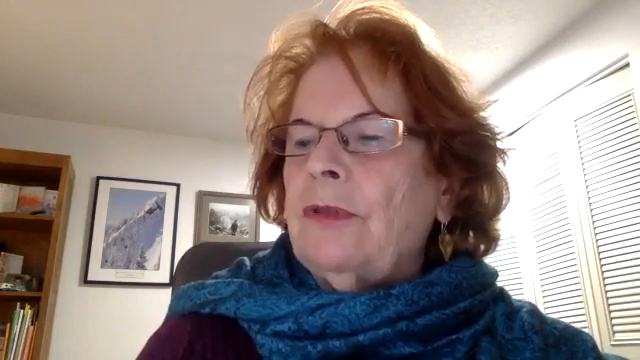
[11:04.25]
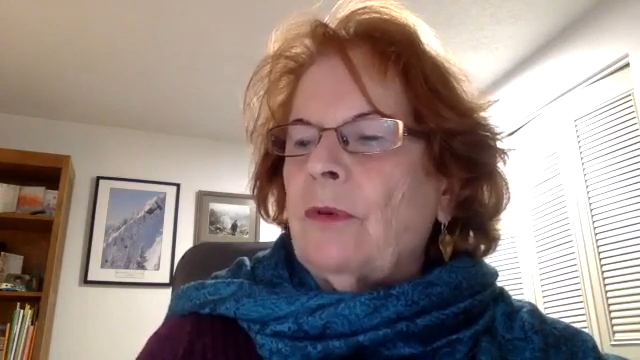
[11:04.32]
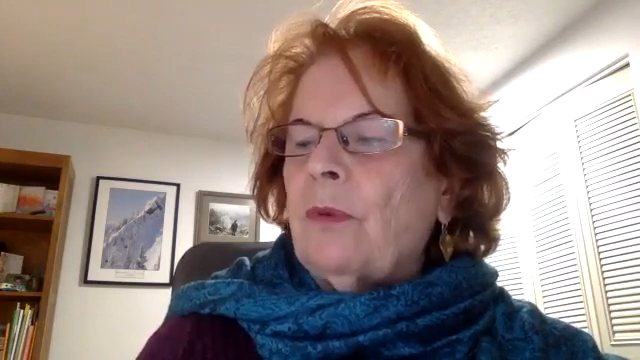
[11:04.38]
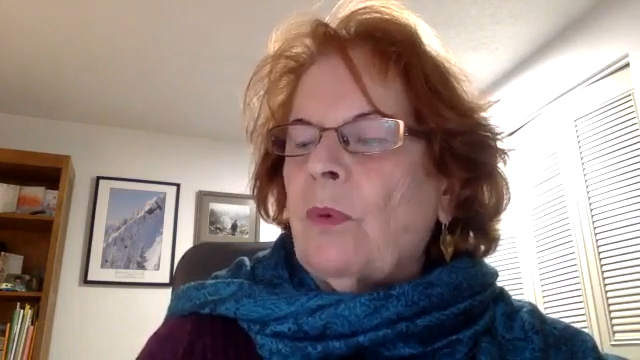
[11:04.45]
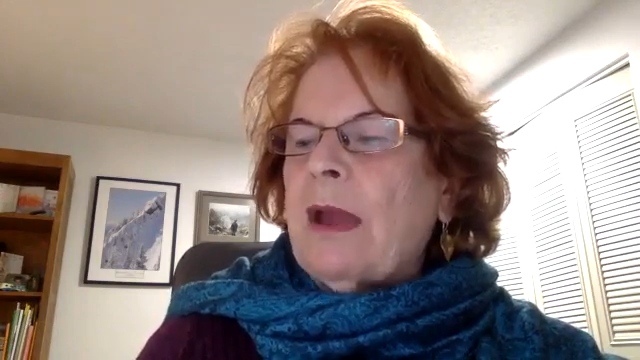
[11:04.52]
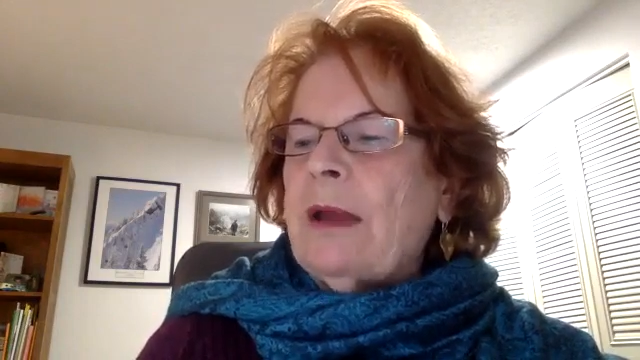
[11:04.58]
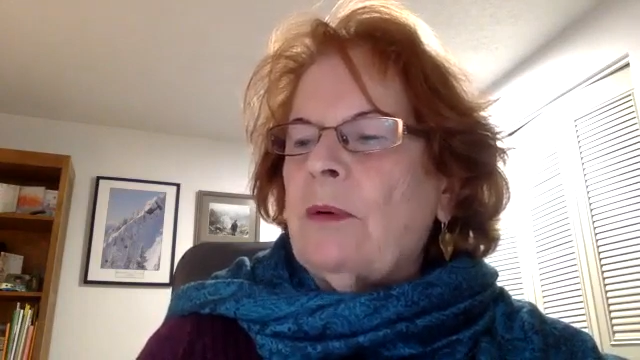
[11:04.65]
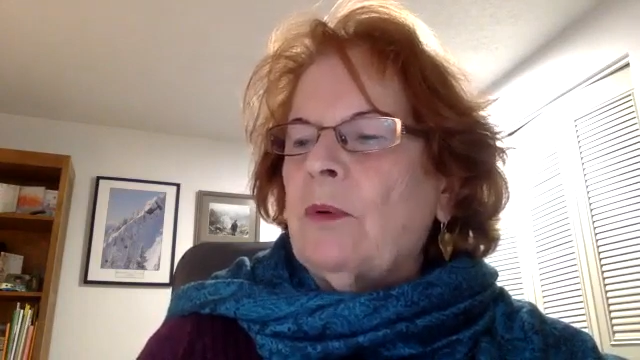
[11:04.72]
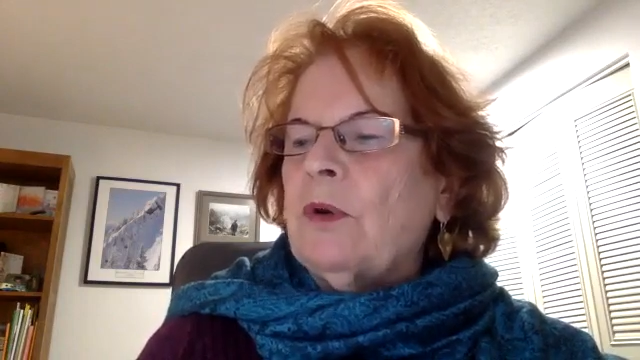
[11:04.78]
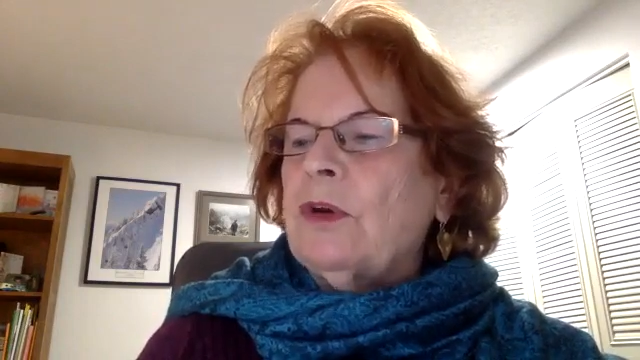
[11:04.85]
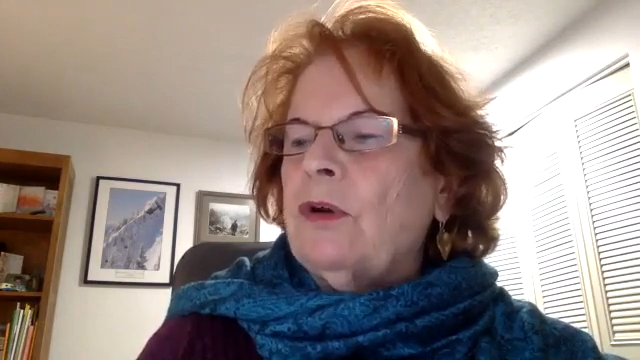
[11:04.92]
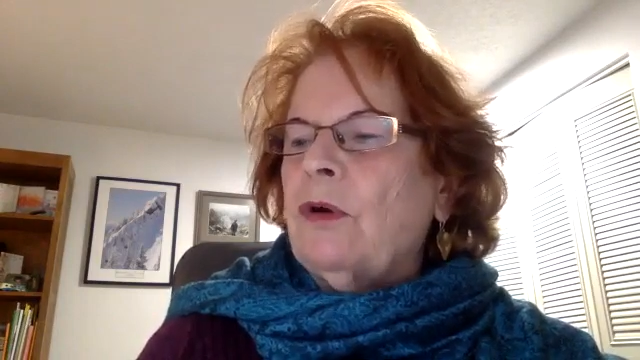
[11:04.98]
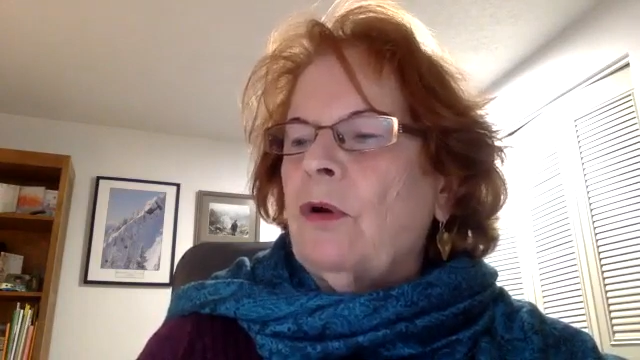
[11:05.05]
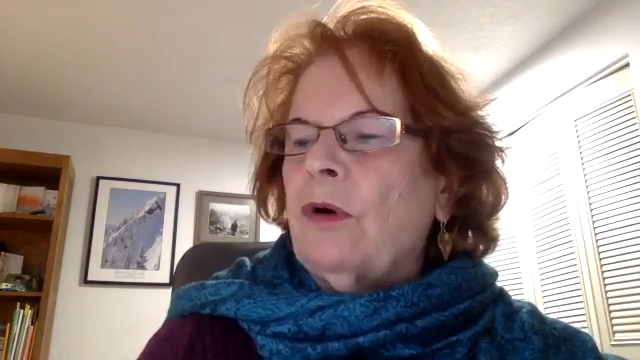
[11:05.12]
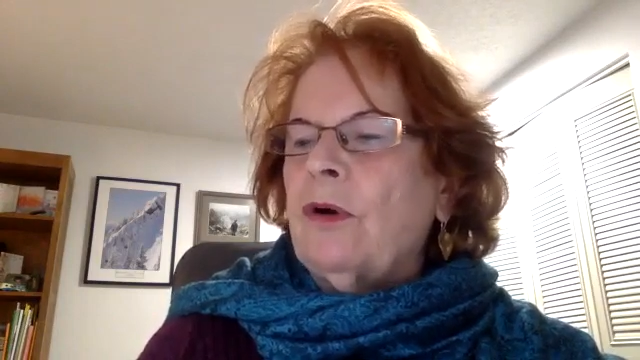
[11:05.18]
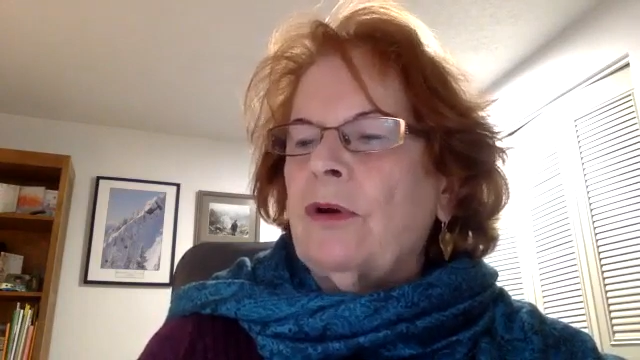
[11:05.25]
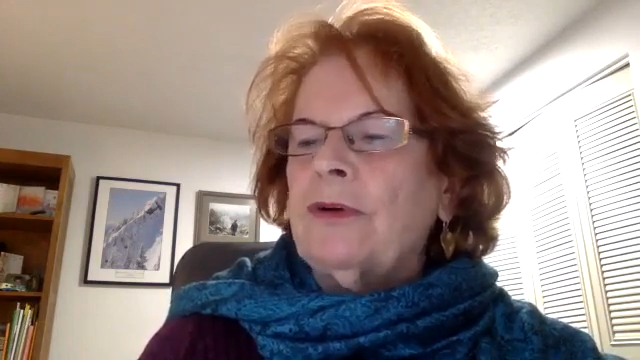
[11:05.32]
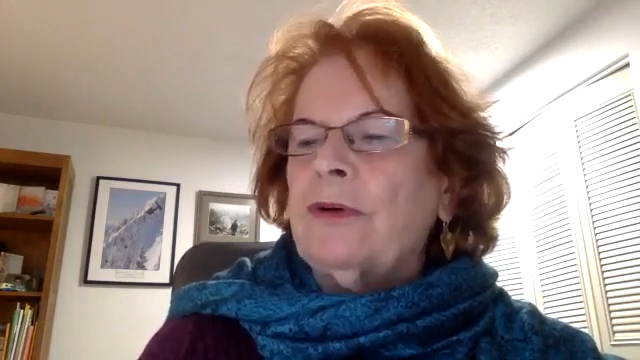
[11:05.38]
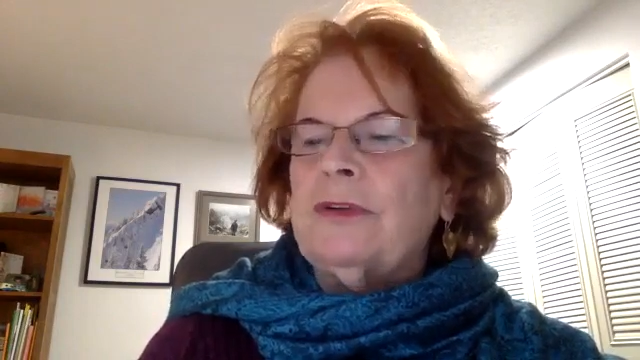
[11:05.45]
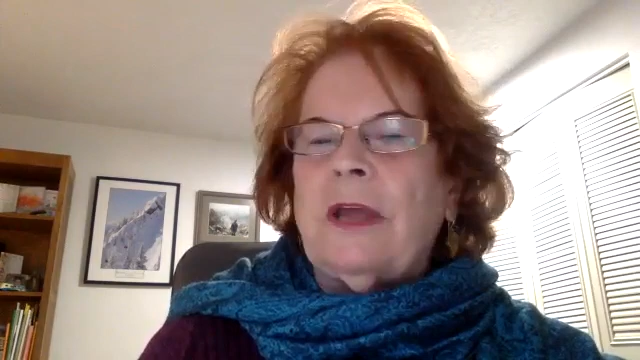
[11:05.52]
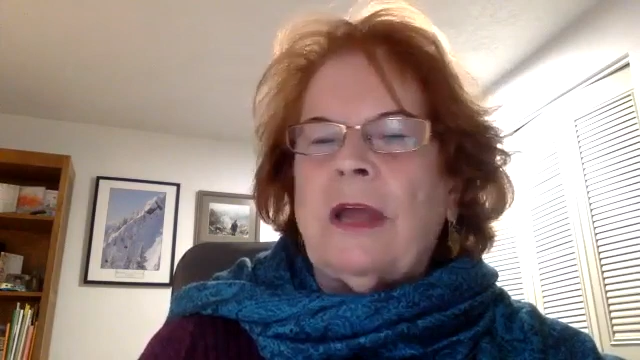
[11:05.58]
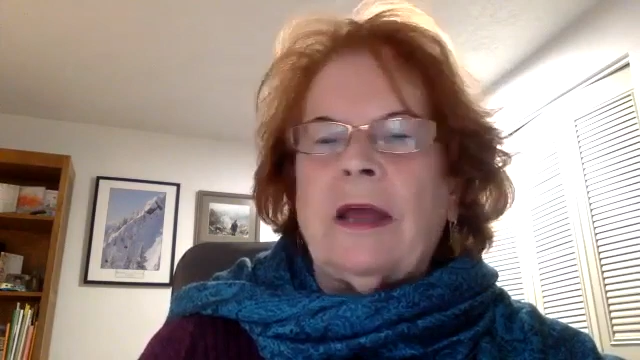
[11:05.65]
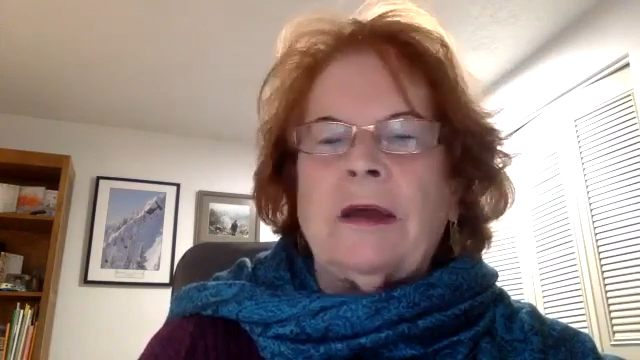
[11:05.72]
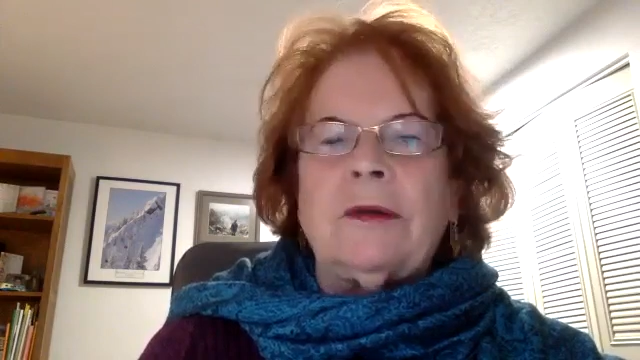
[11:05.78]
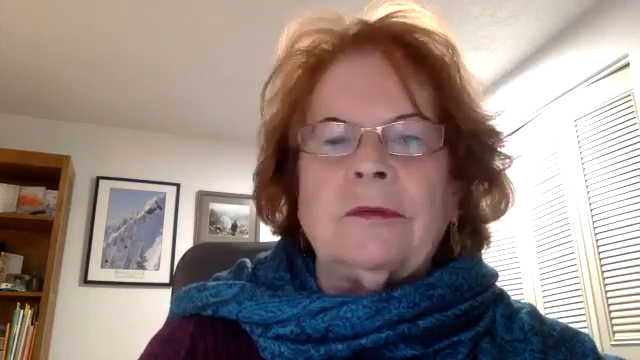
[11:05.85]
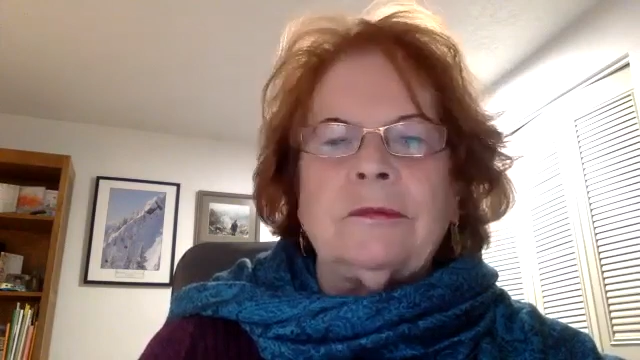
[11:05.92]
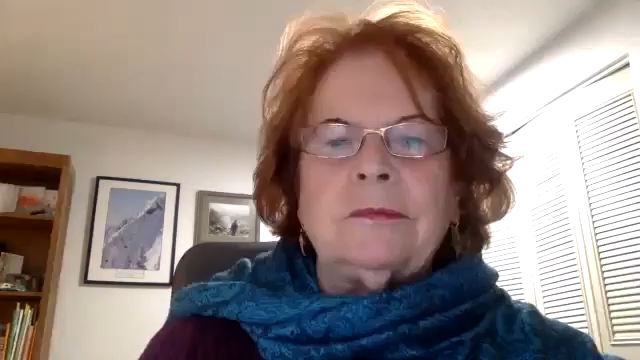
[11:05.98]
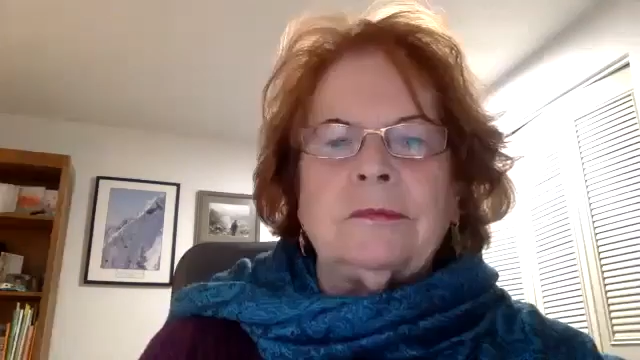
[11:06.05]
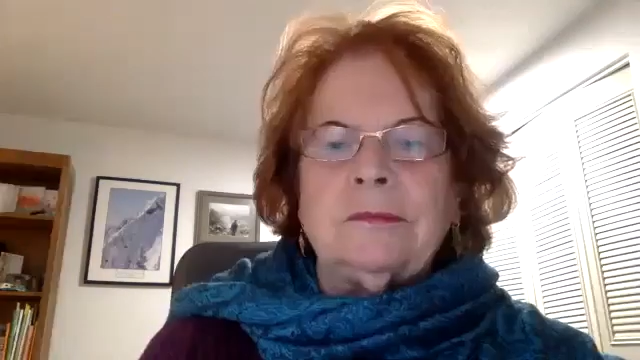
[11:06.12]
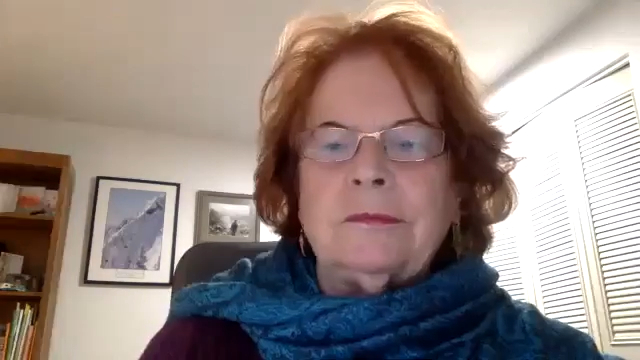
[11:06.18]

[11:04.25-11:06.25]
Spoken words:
the wayward corners down.